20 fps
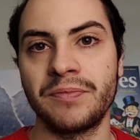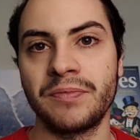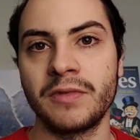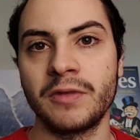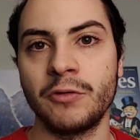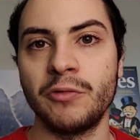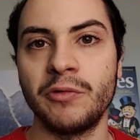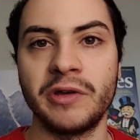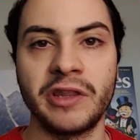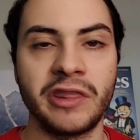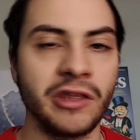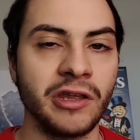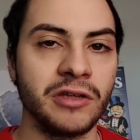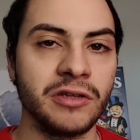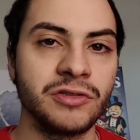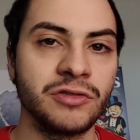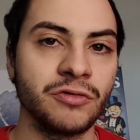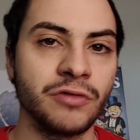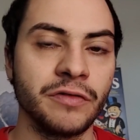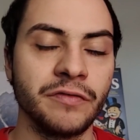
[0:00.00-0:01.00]
with a
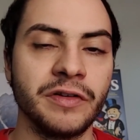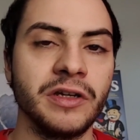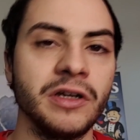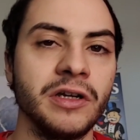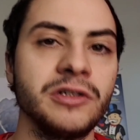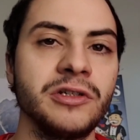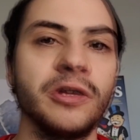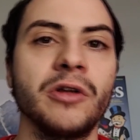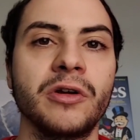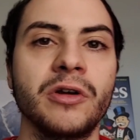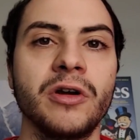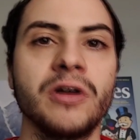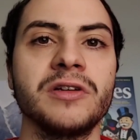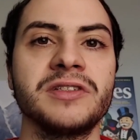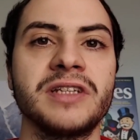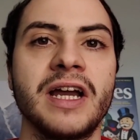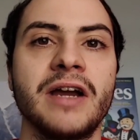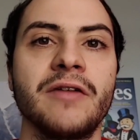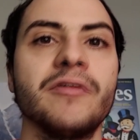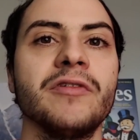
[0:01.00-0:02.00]
sort of a dollar cost
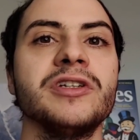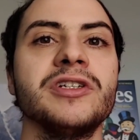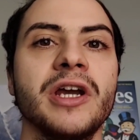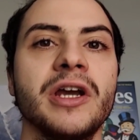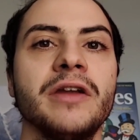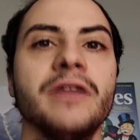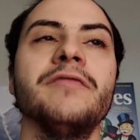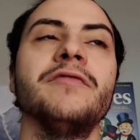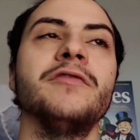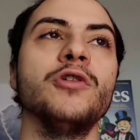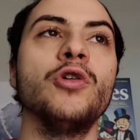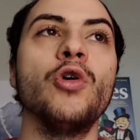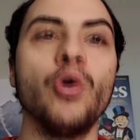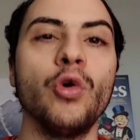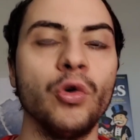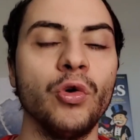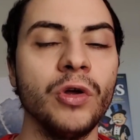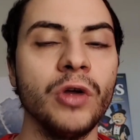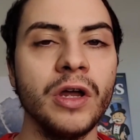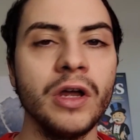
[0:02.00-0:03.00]
average kind of
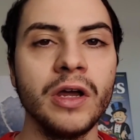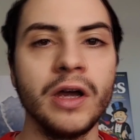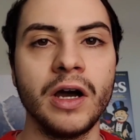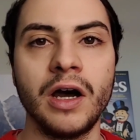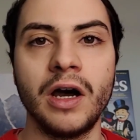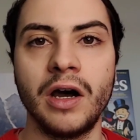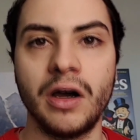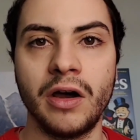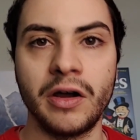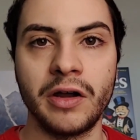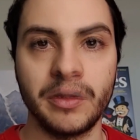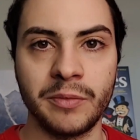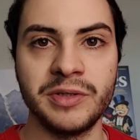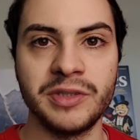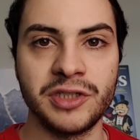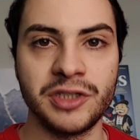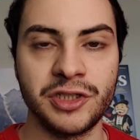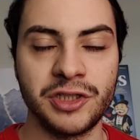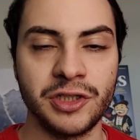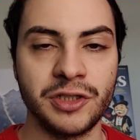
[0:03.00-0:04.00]
goal on a
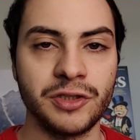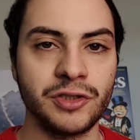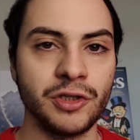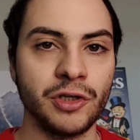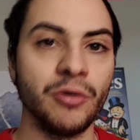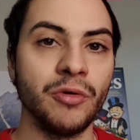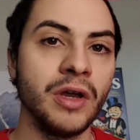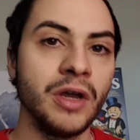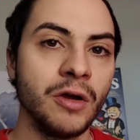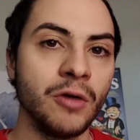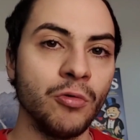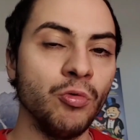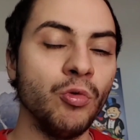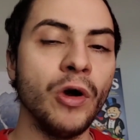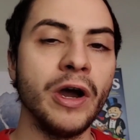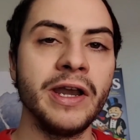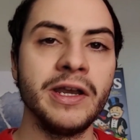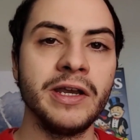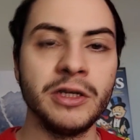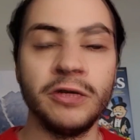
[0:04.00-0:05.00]
position. So
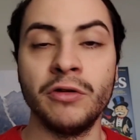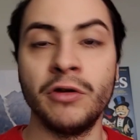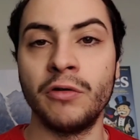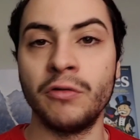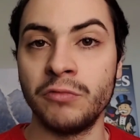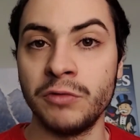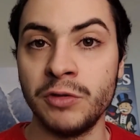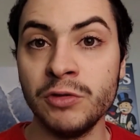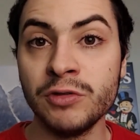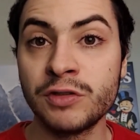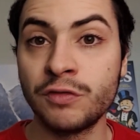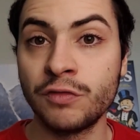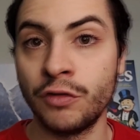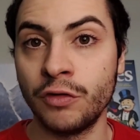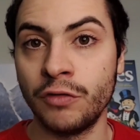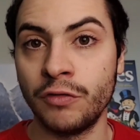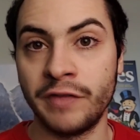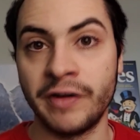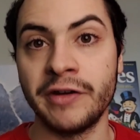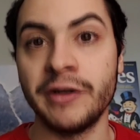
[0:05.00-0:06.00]
one, you know,
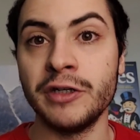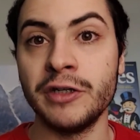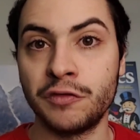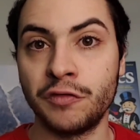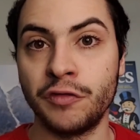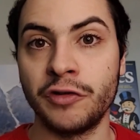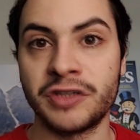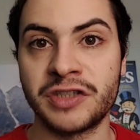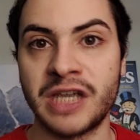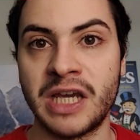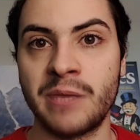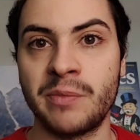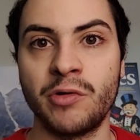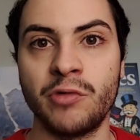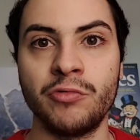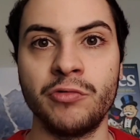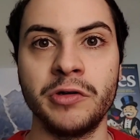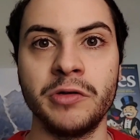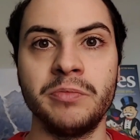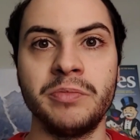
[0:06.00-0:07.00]
very useful example
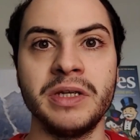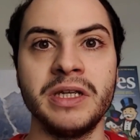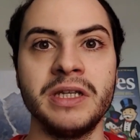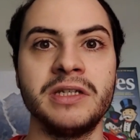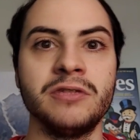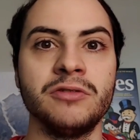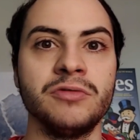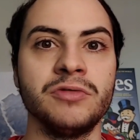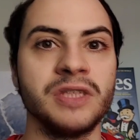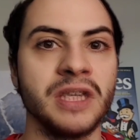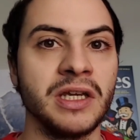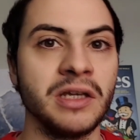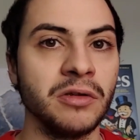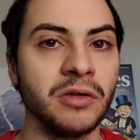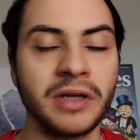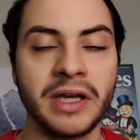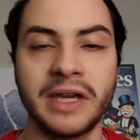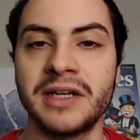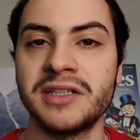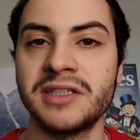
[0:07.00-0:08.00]
would be to say,
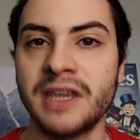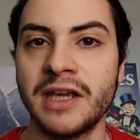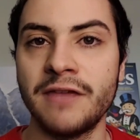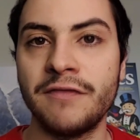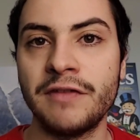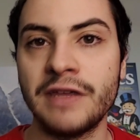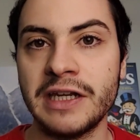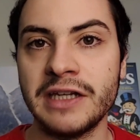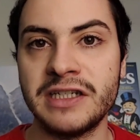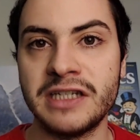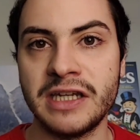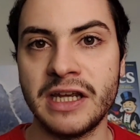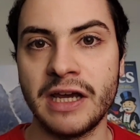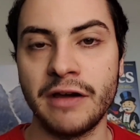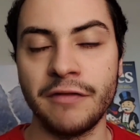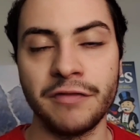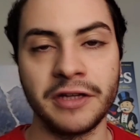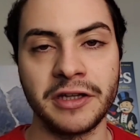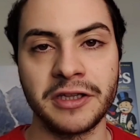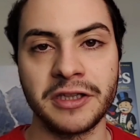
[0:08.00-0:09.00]
look at a safe
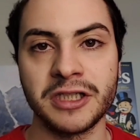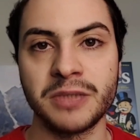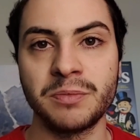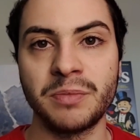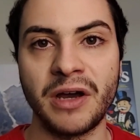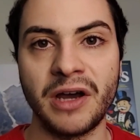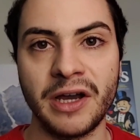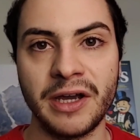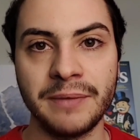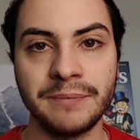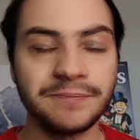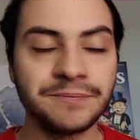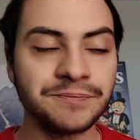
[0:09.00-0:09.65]
ETF like the SPY,